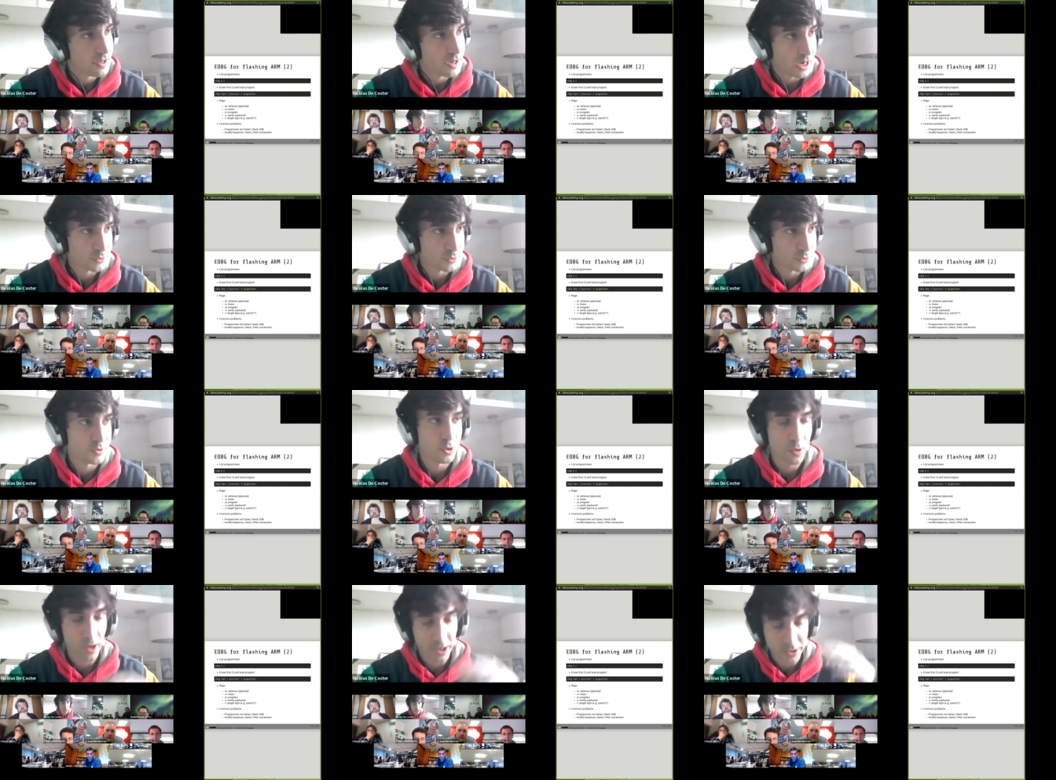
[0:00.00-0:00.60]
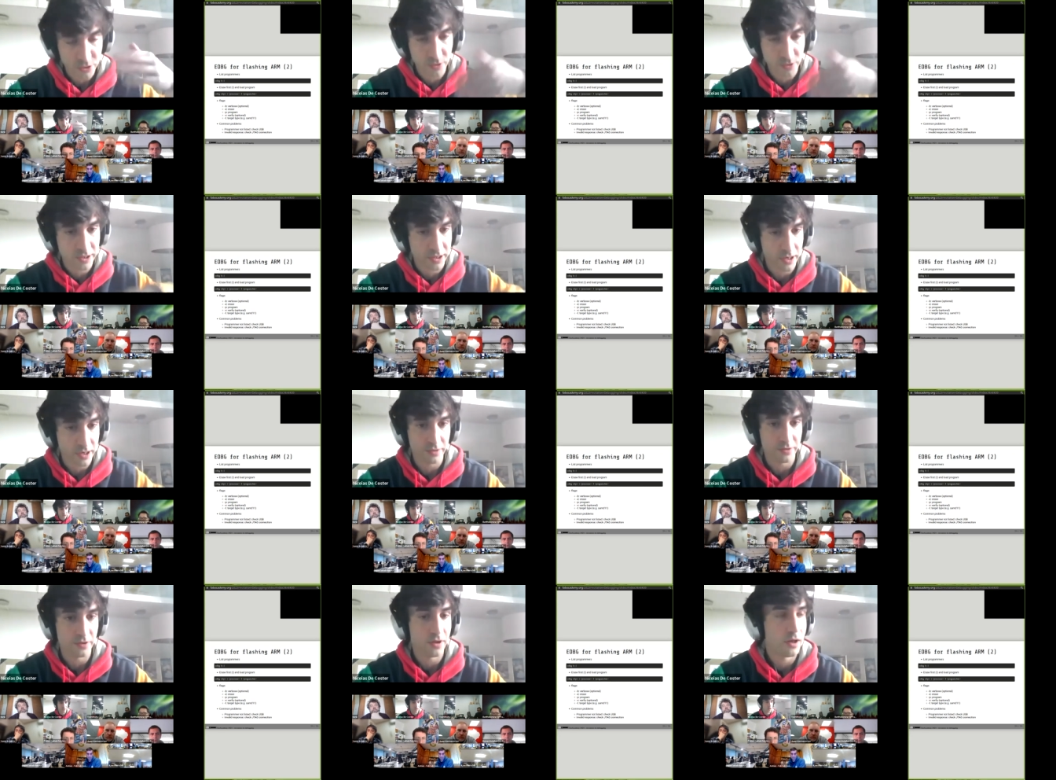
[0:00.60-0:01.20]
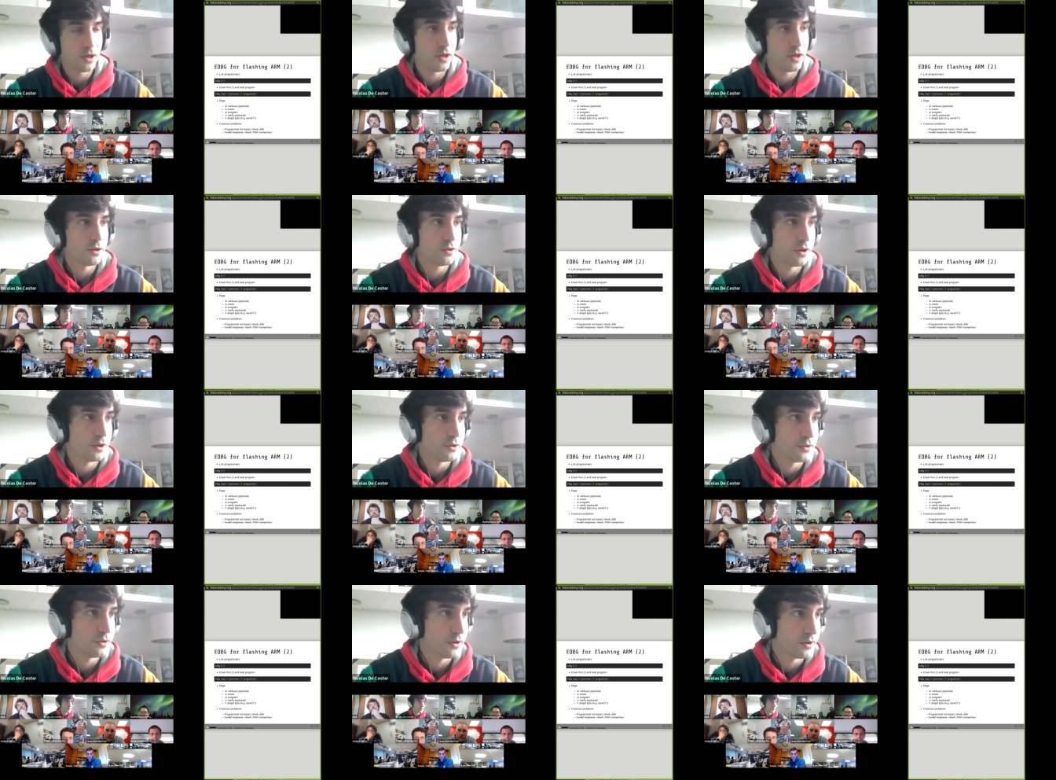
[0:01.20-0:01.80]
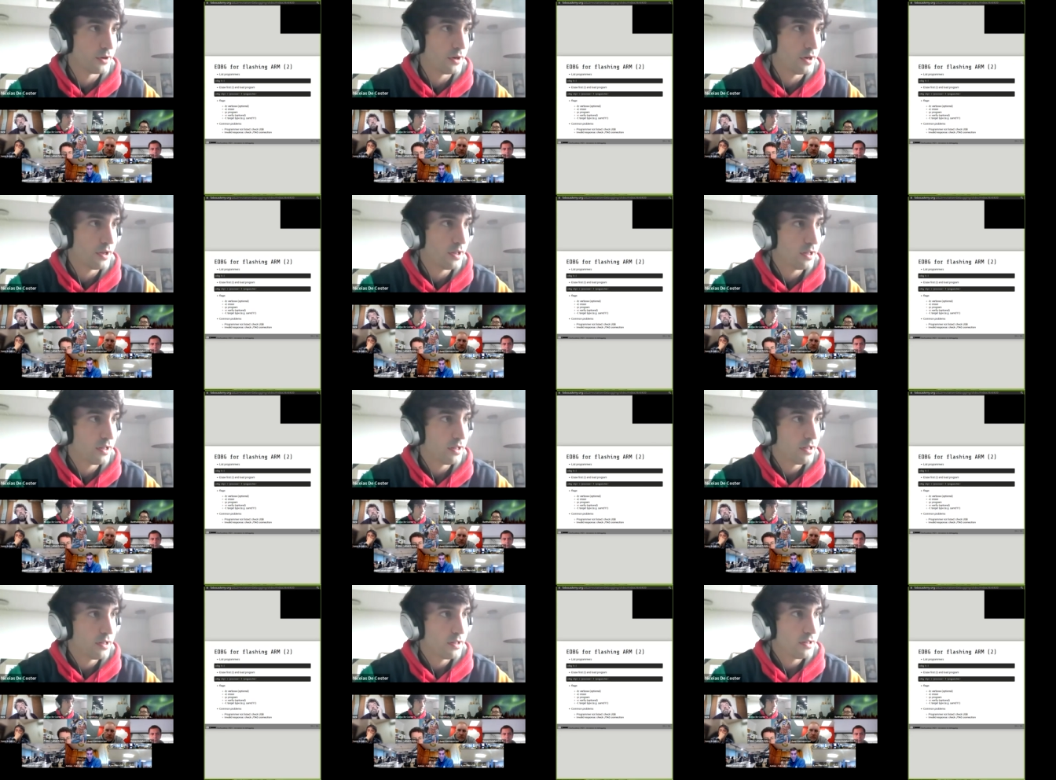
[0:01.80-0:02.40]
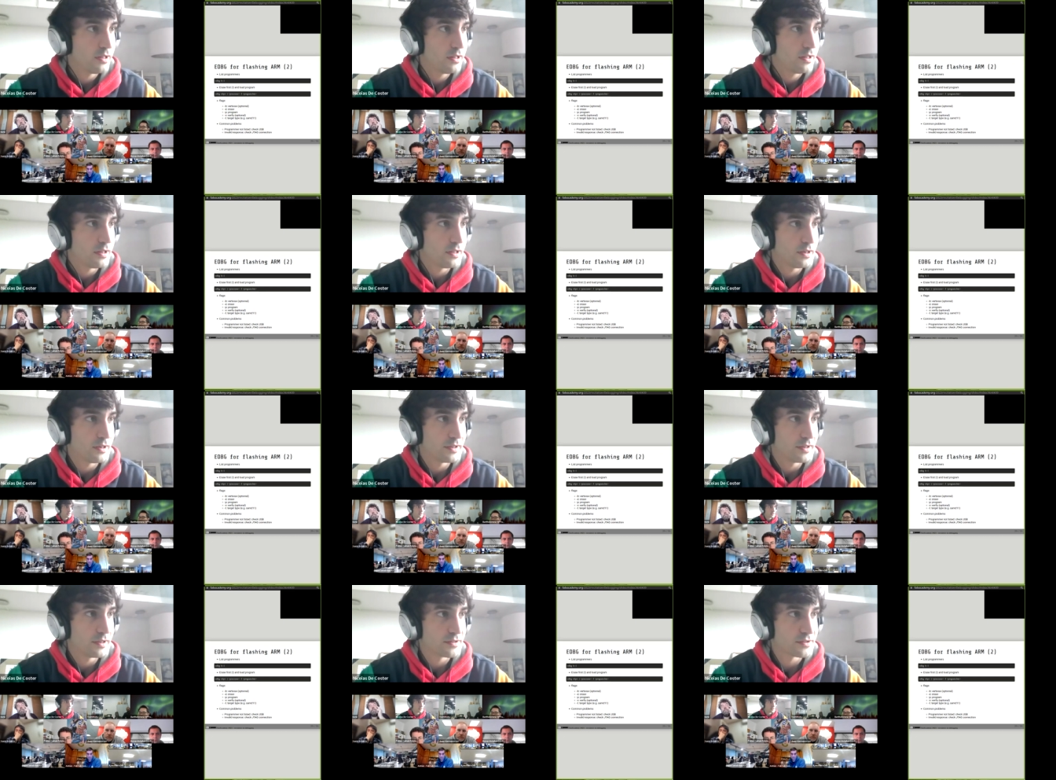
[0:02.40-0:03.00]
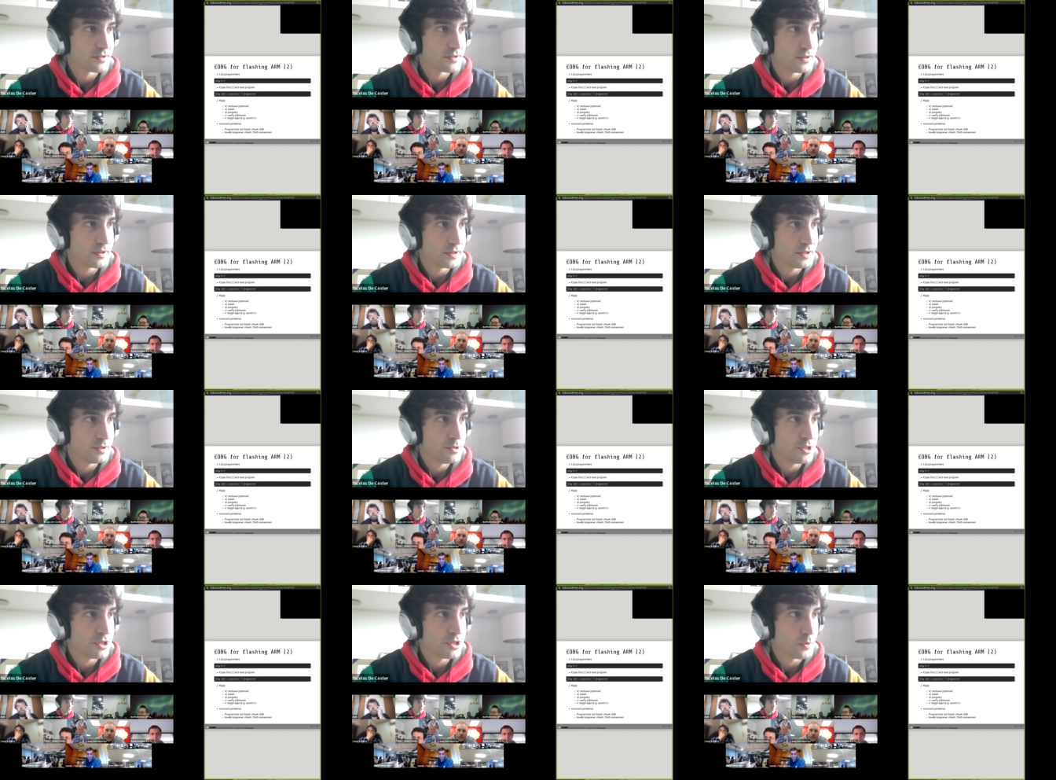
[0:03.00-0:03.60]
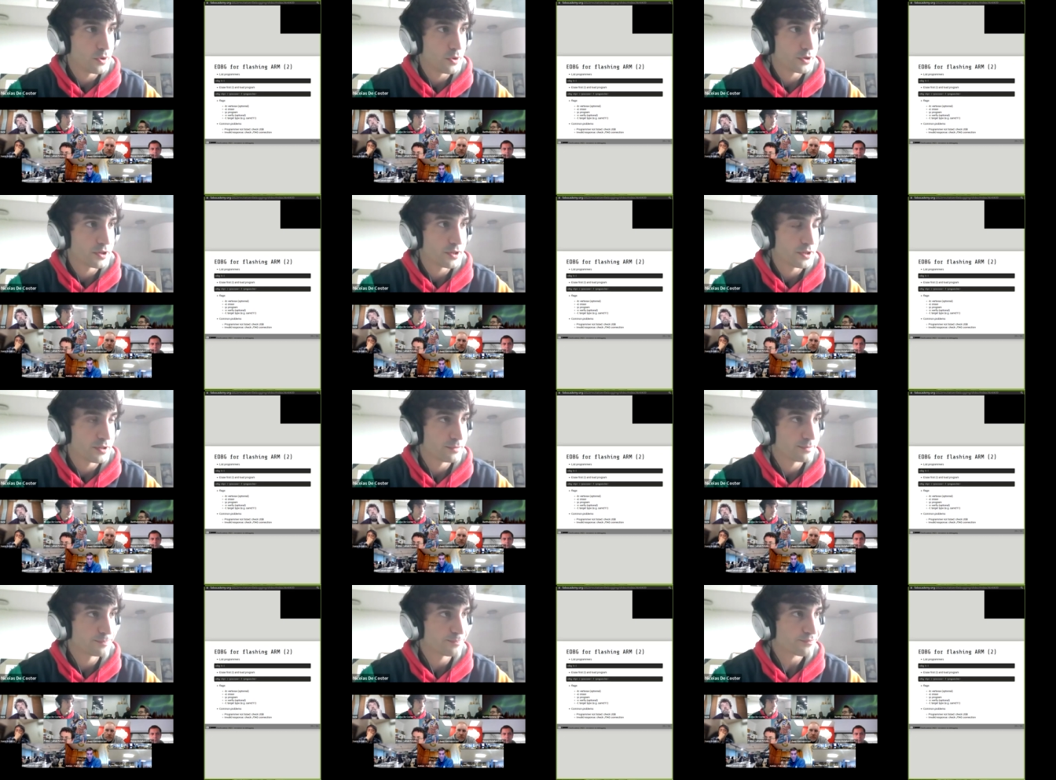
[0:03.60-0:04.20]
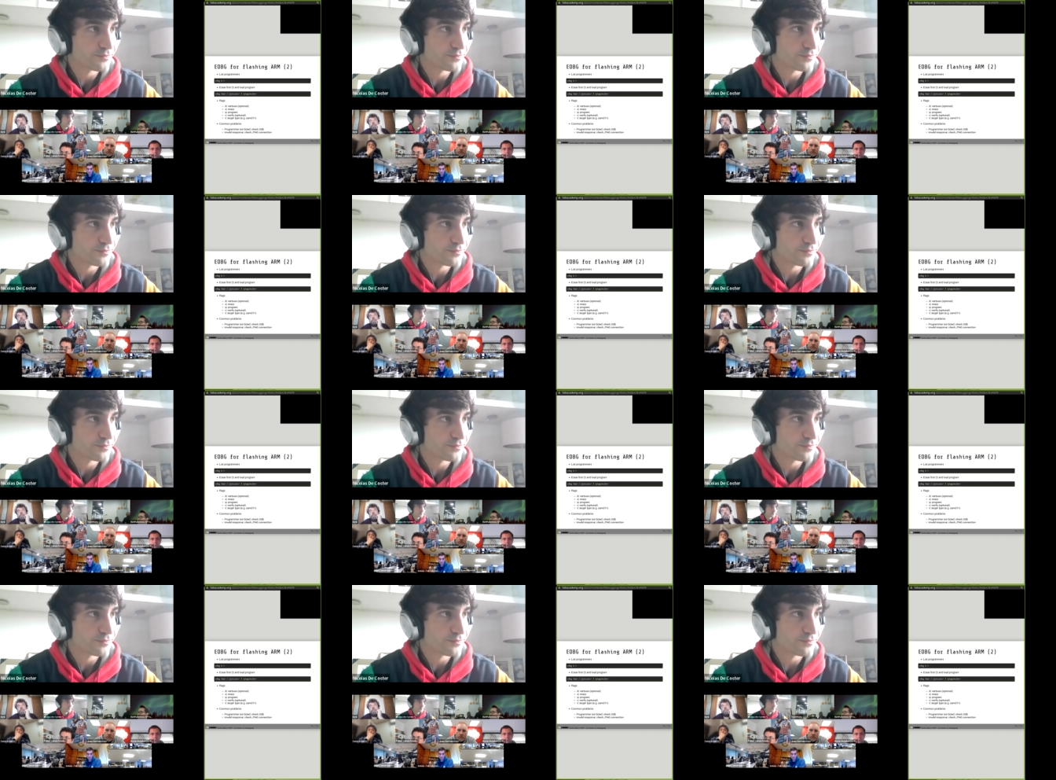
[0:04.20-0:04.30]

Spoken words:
Arduino, actually, and under it's EDBG working.